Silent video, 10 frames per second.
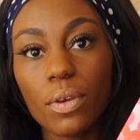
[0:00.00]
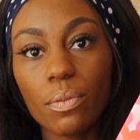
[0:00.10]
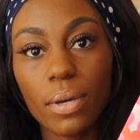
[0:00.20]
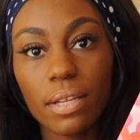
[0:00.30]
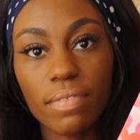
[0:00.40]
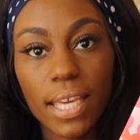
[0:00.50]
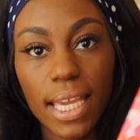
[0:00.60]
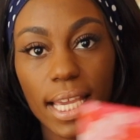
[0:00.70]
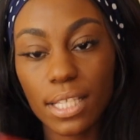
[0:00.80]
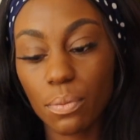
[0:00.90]
with one of
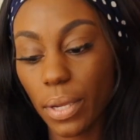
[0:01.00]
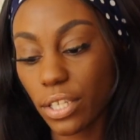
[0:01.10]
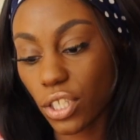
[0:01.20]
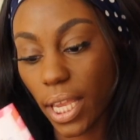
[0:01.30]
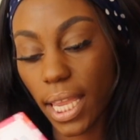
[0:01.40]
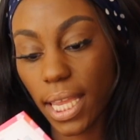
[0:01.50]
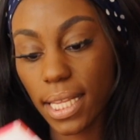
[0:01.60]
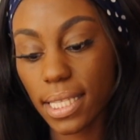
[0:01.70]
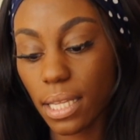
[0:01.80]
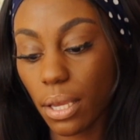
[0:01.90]
these which is um,